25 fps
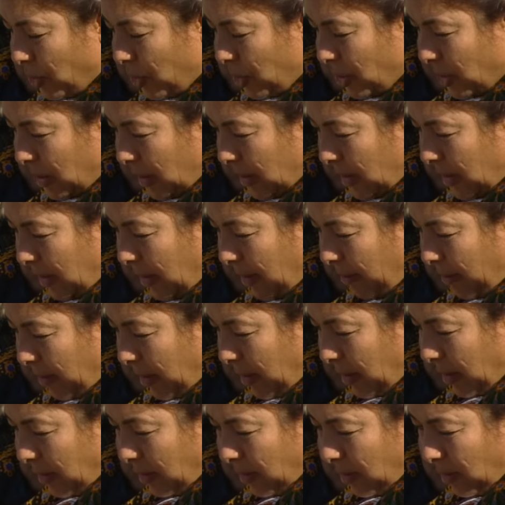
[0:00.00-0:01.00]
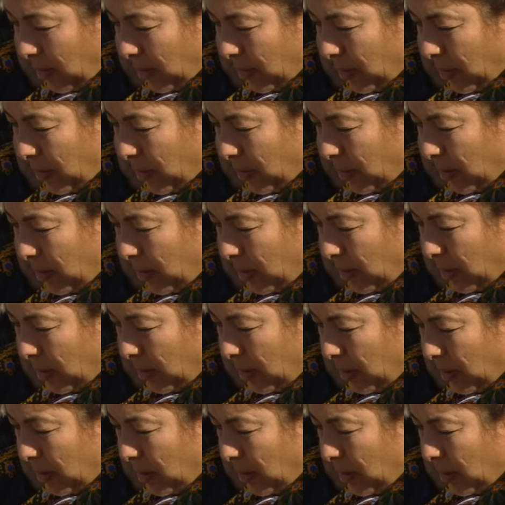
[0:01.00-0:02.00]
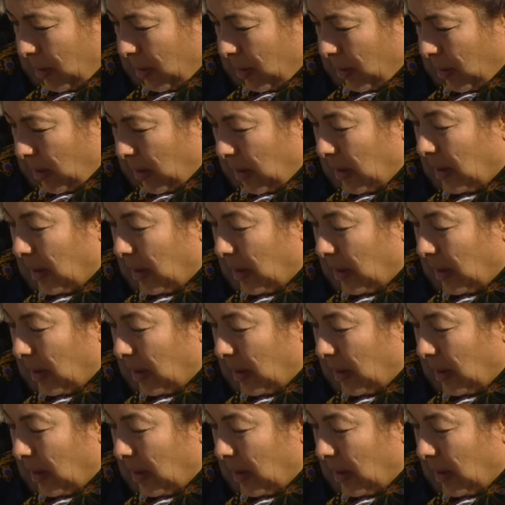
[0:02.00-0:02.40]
most of whom live in poverty and without